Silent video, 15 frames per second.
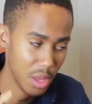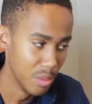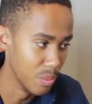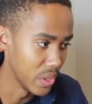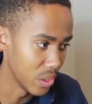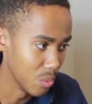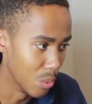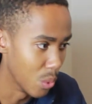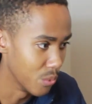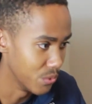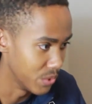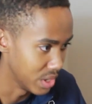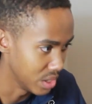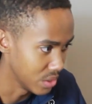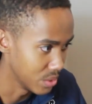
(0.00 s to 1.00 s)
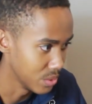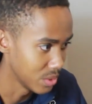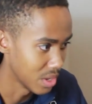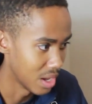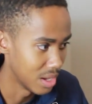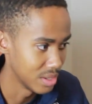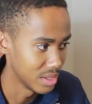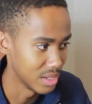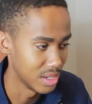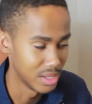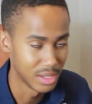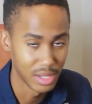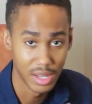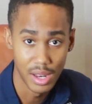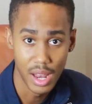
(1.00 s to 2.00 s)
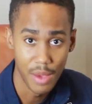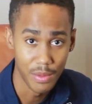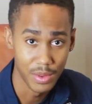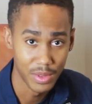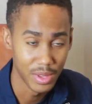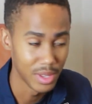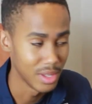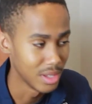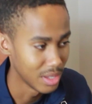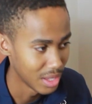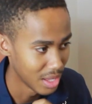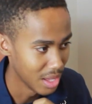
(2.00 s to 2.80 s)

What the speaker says: making more video content and everything.